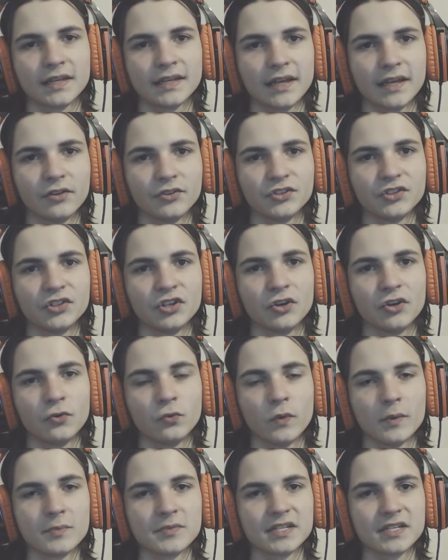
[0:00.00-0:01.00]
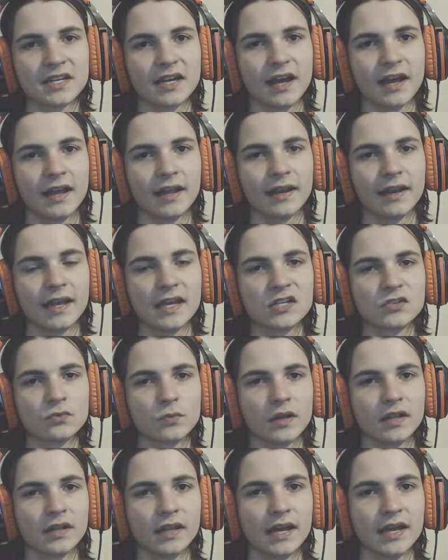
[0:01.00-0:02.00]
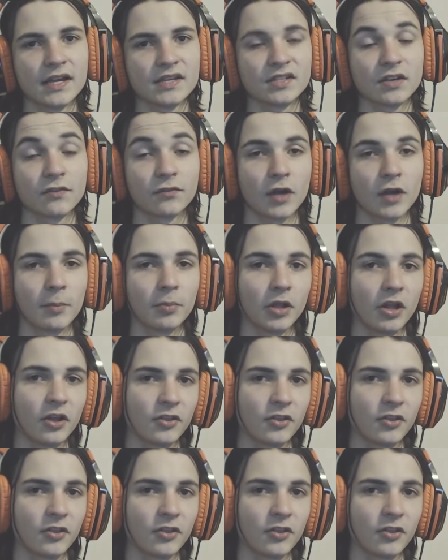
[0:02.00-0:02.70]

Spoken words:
Whimsicott, as well as a couple